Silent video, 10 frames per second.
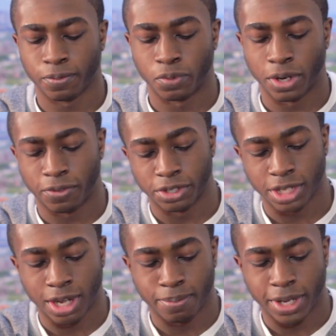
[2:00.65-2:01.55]
when I
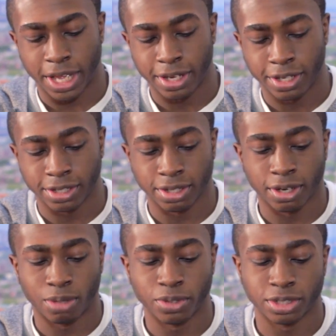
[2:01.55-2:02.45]
first got my
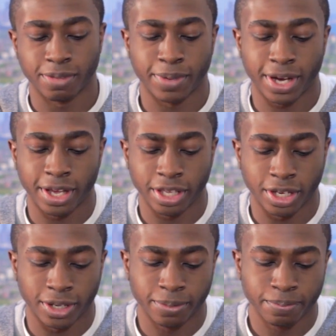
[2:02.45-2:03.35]
DSLR was to
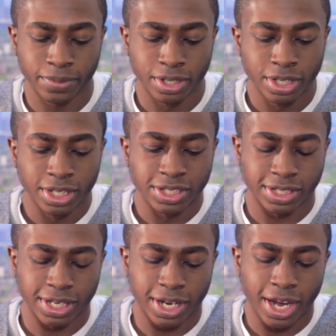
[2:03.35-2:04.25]
buy
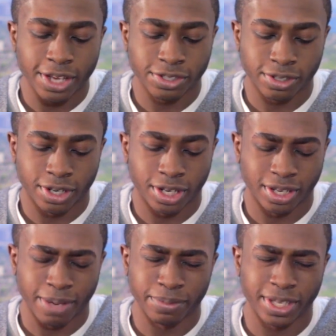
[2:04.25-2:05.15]

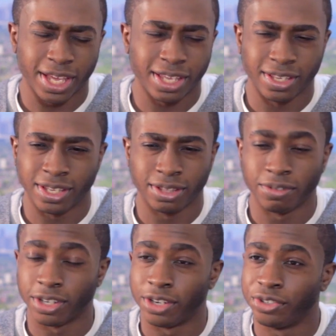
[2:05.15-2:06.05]
Sennnheiser MKE
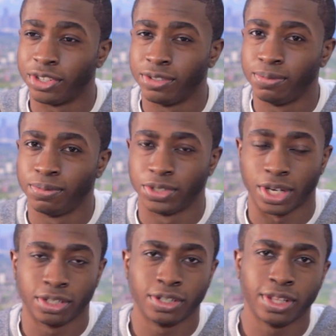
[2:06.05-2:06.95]
300
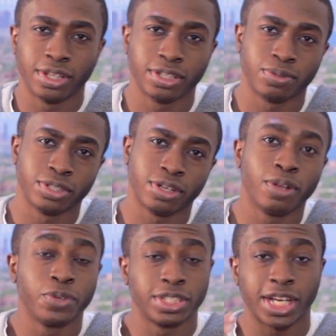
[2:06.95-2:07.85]
shotgun, I think that's what it's
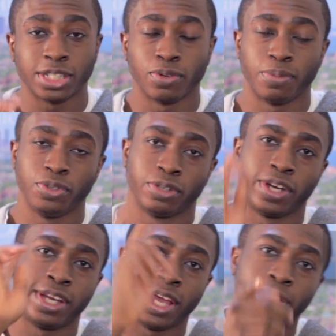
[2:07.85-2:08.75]
called, which is actually what I'm using
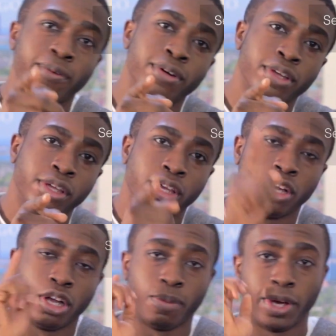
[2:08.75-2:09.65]
right now
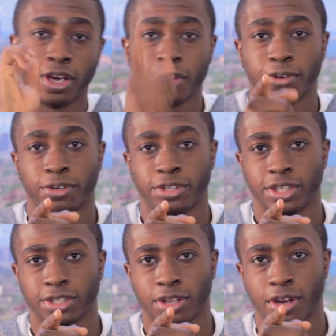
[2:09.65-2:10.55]
on my other
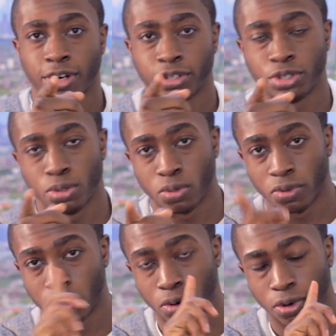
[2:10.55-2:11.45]
DSLR
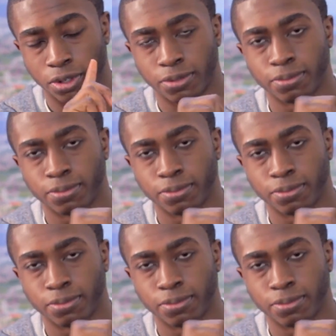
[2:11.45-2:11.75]
to record